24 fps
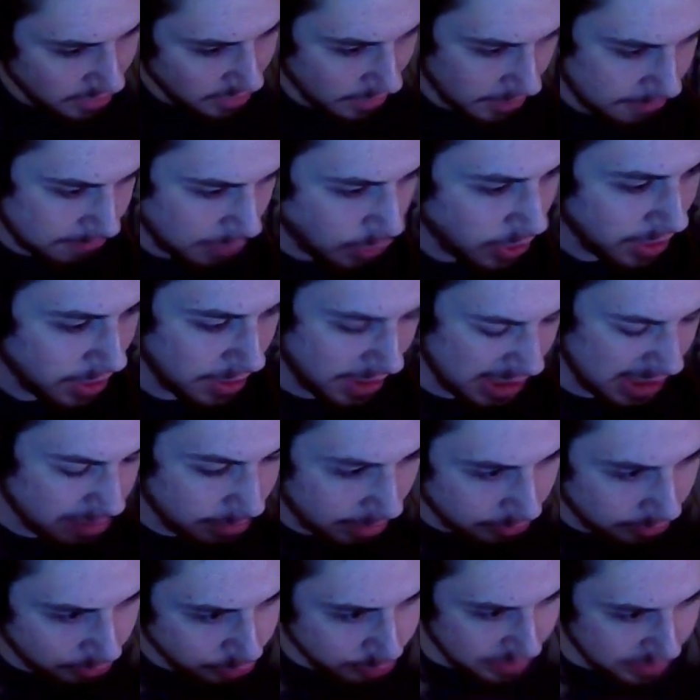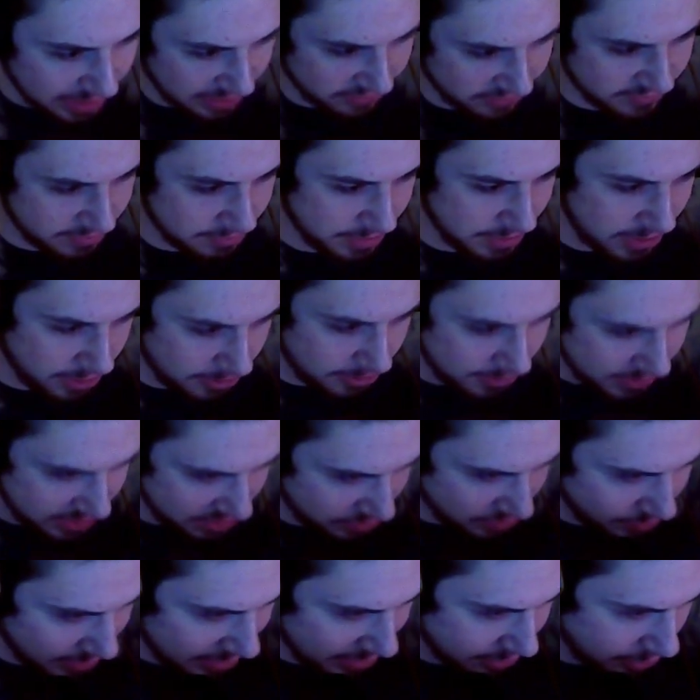Oh yeah, and my roommate isn't here.
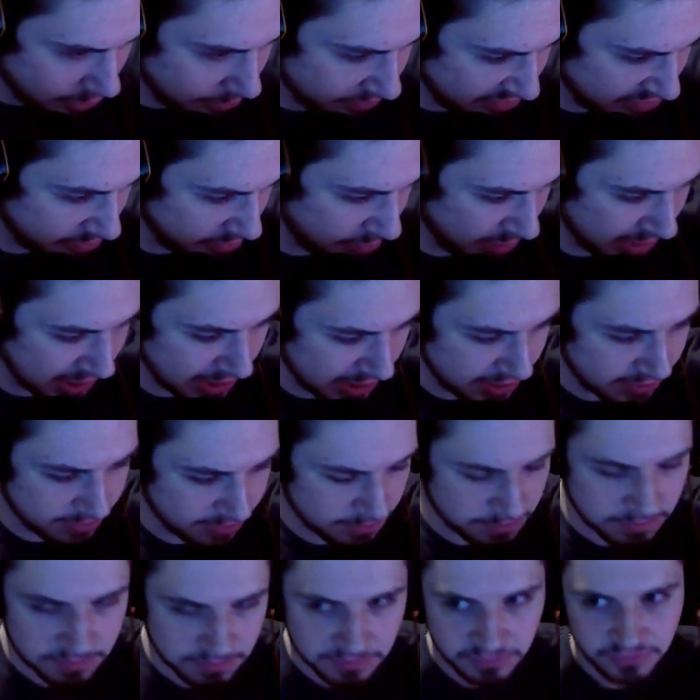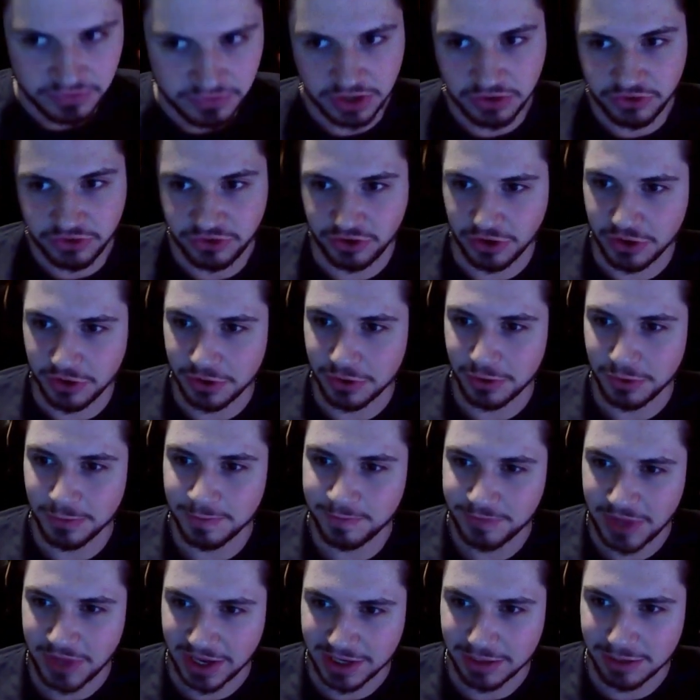He went home for the weekend. So
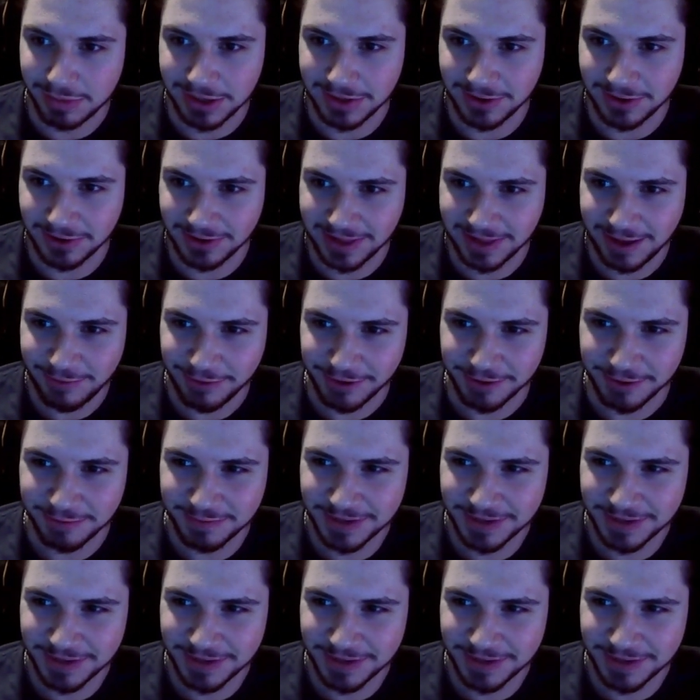I can be a little louder.